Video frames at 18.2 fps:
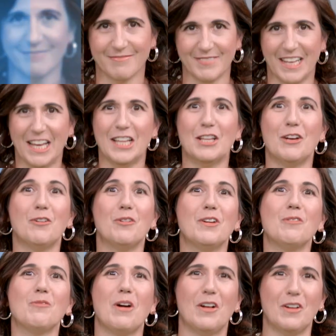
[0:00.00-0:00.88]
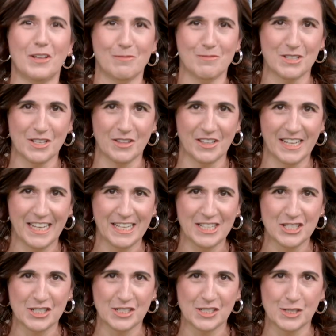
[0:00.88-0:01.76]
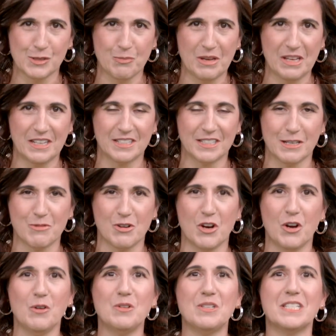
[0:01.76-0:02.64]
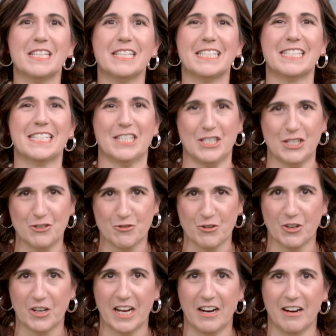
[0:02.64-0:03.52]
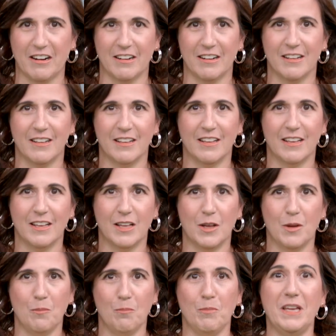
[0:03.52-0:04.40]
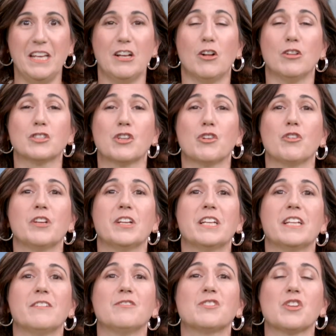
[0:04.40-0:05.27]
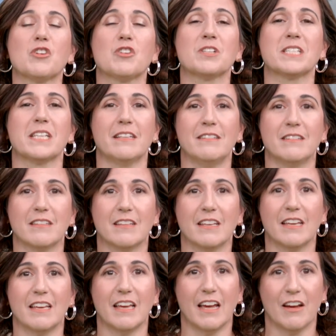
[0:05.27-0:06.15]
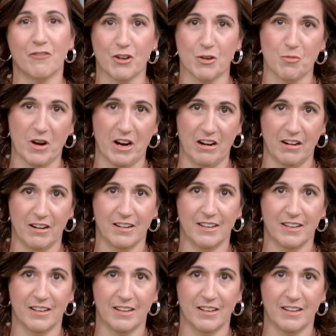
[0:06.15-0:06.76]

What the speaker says: Hello and welcome to The Nation Speaks. I'm your host, Cindy Drucare. Meat alternatives are suddenly everywhere,